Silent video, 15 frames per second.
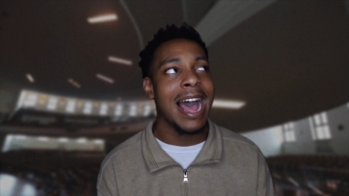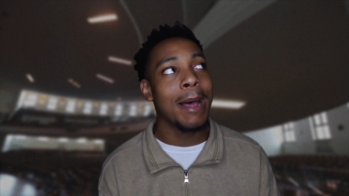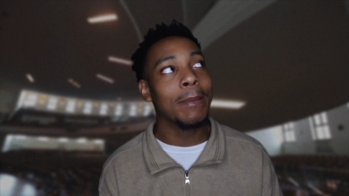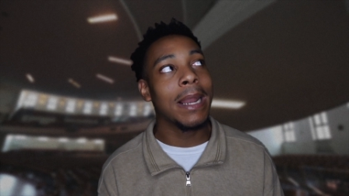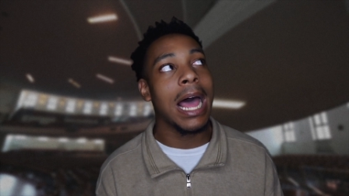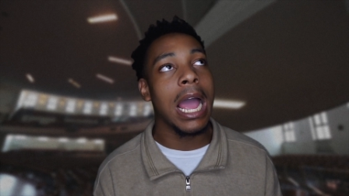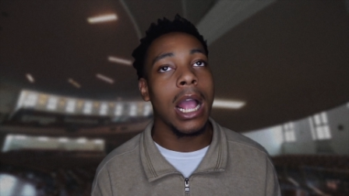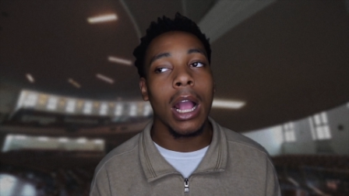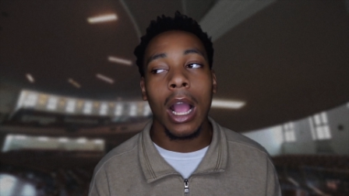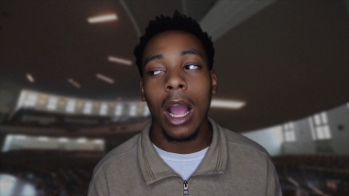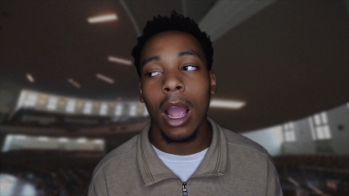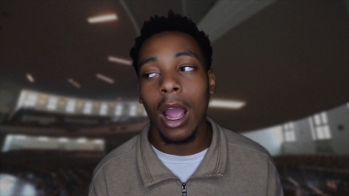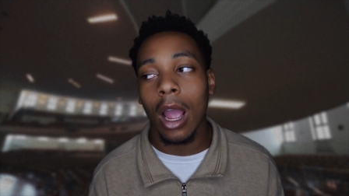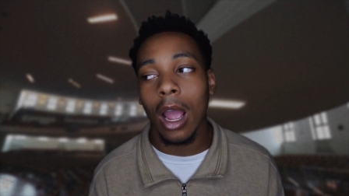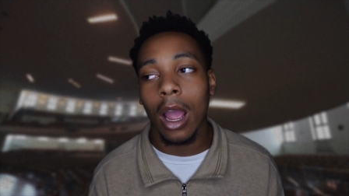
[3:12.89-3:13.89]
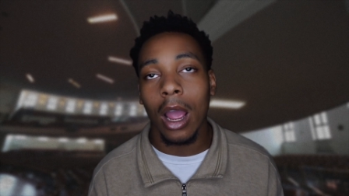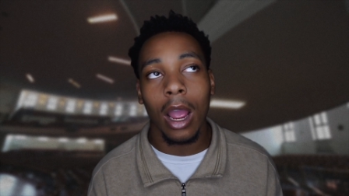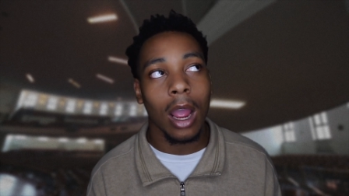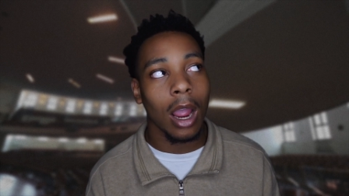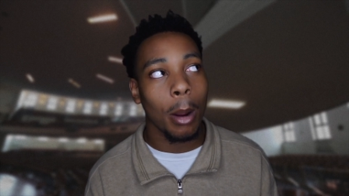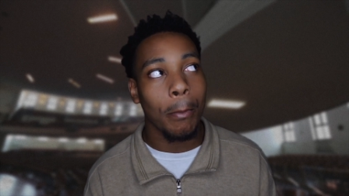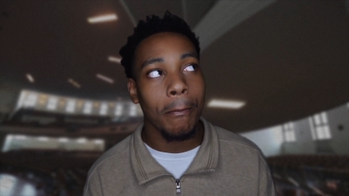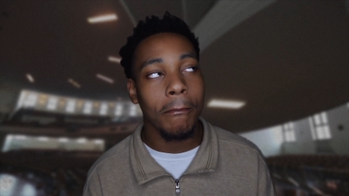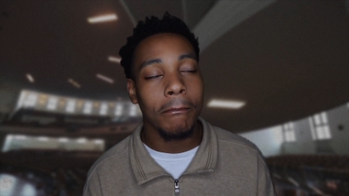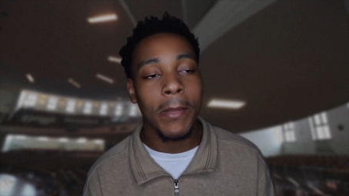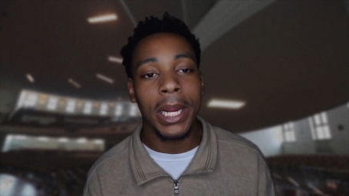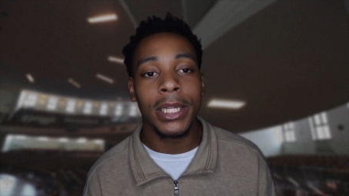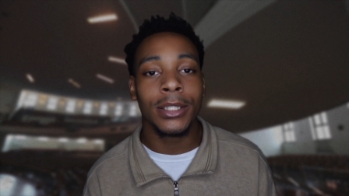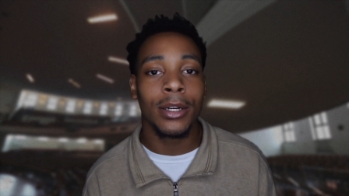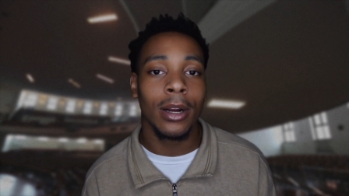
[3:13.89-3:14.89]
I'm
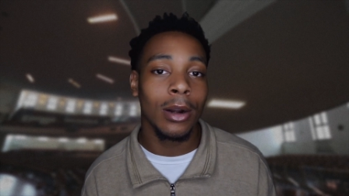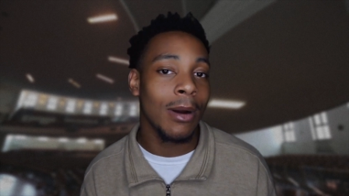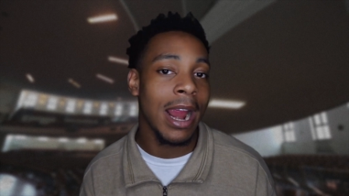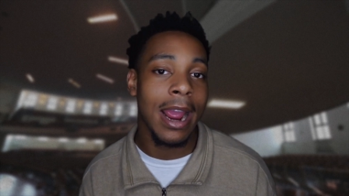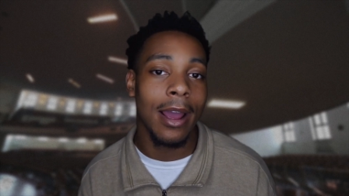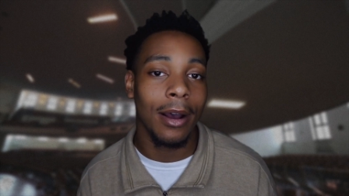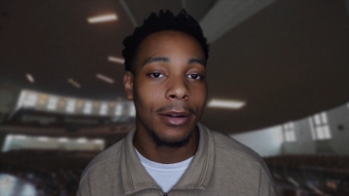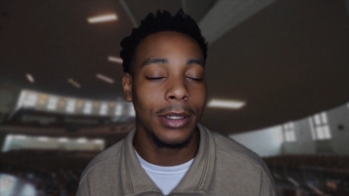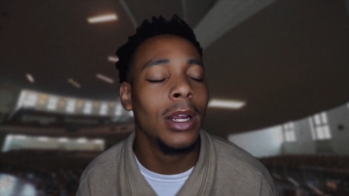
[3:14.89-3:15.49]
like, turn around.